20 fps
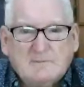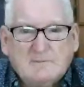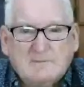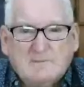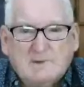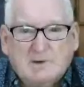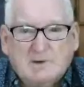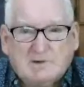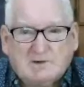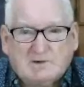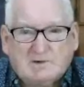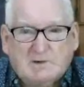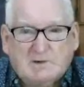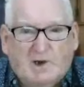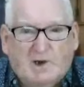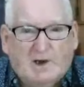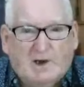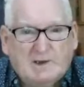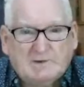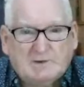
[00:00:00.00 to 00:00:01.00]
You're just
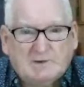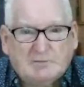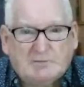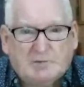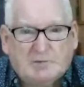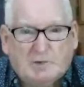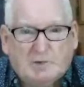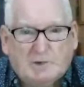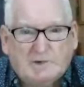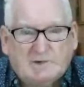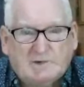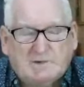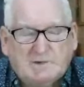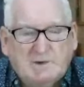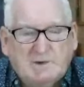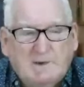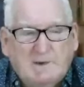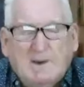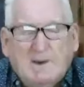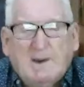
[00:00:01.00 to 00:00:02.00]
liars and frauds.
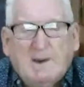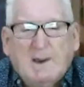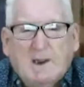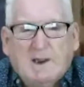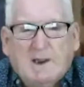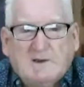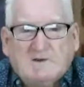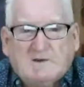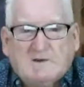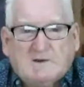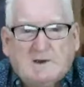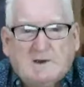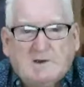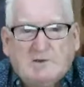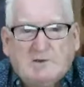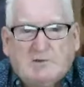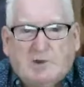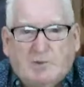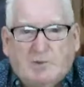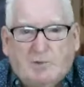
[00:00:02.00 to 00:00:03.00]
Instead
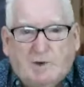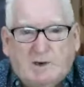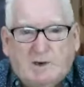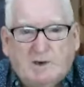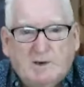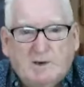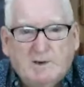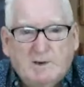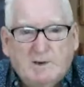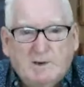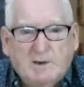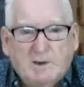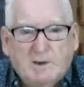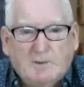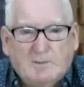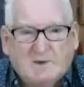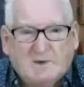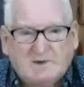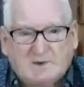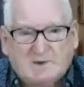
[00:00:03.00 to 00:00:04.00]
of giving
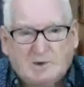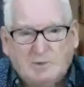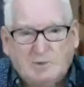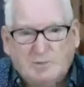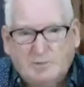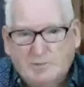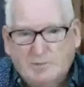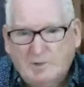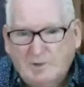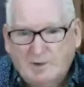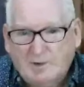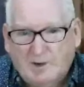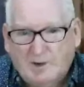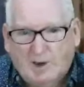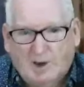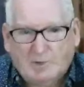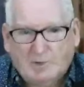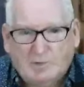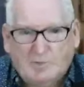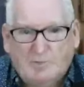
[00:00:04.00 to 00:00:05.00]
myself
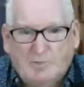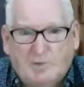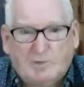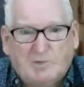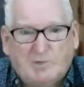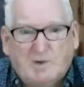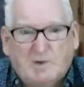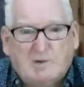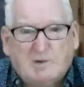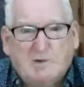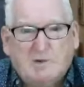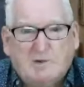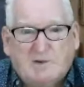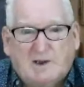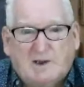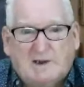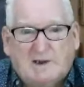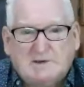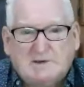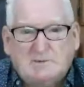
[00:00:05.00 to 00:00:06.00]

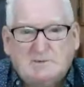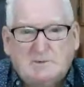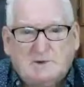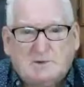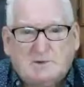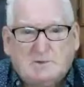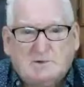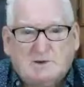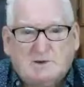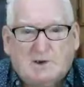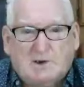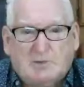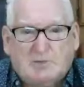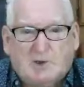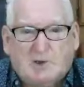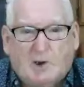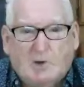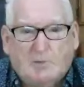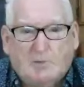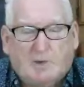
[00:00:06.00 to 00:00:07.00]
$152,000, which was left
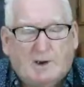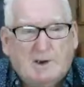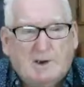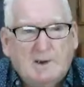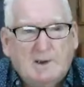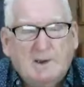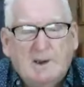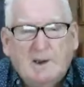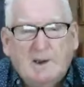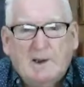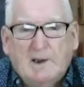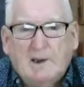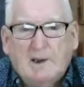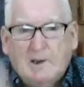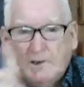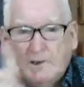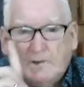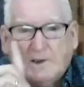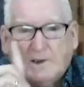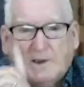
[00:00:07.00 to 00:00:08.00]
over,
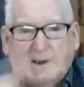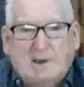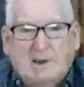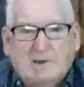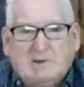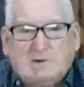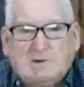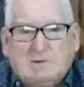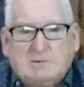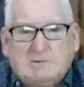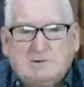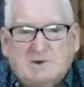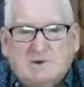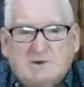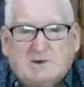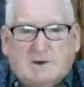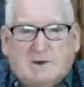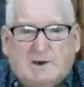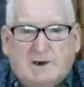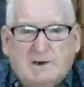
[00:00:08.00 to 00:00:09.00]
the council
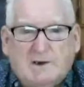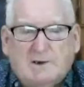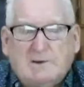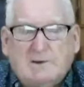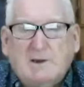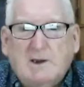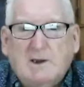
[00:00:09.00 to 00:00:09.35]
decided,